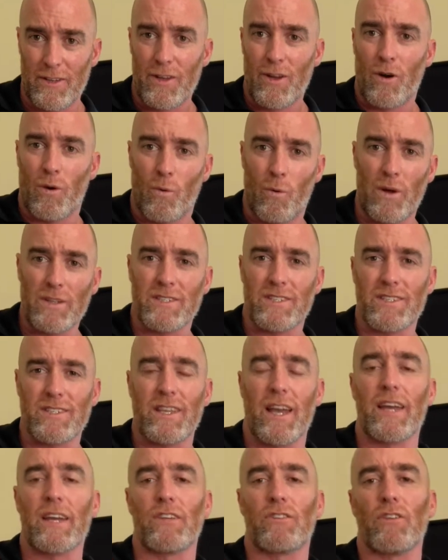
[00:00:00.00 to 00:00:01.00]
What
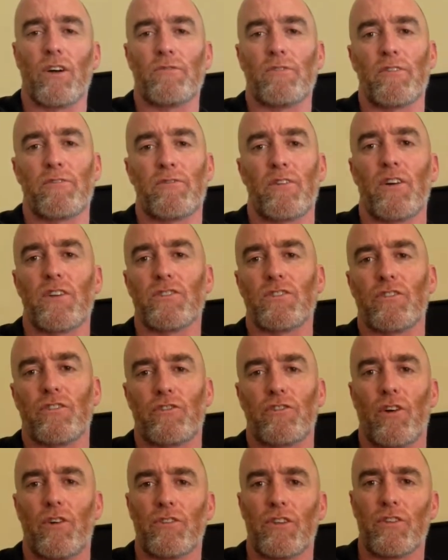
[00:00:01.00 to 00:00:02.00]
stage of a frozen
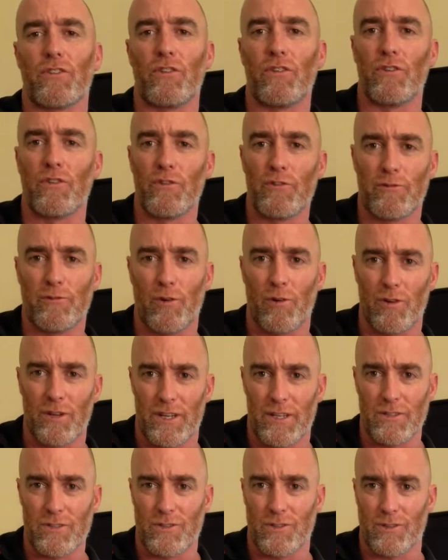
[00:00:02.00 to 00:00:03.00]
shoulder do you fall
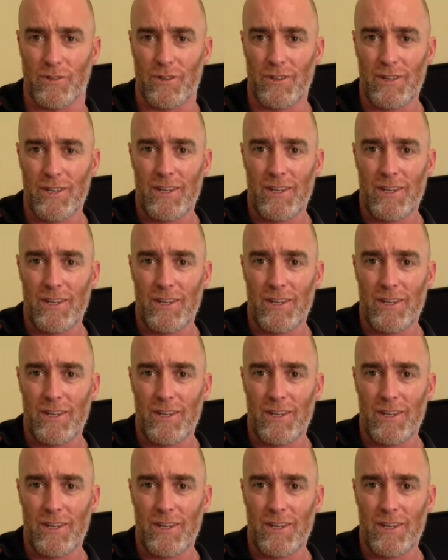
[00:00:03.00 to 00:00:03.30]
into?